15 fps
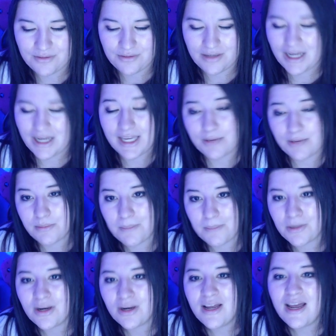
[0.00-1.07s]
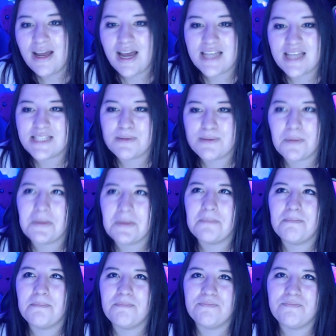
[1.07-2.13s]
can't remember at this moment.
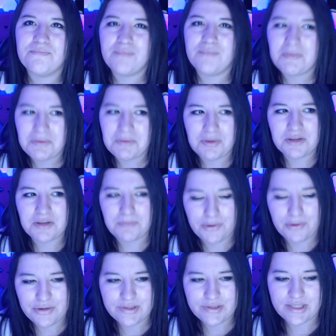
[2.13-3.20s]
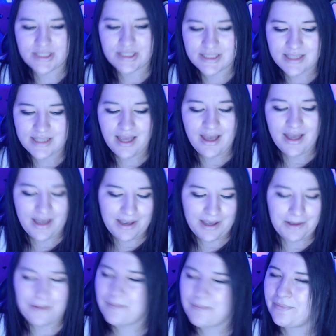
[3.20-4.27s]
Maybe one of the bow users.
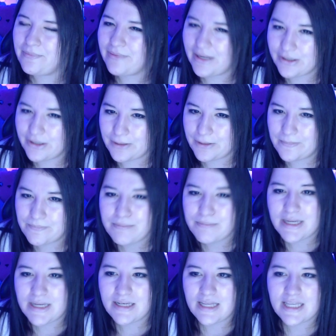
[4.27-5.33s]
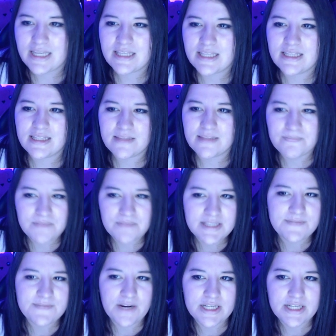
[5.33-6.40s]
I don't know, but like
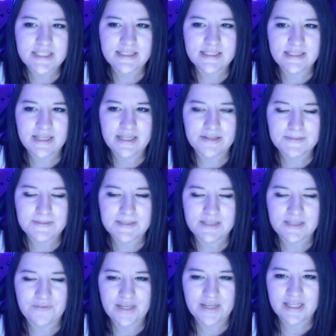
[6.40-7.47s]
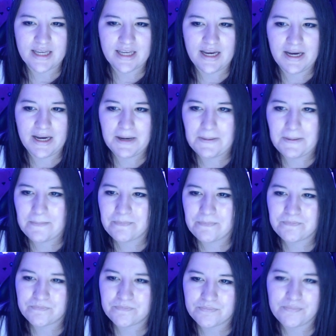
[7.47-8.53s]
it's very, you know, specific.
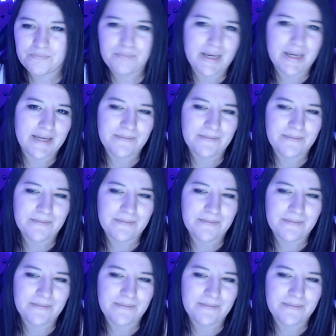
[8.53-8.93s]
But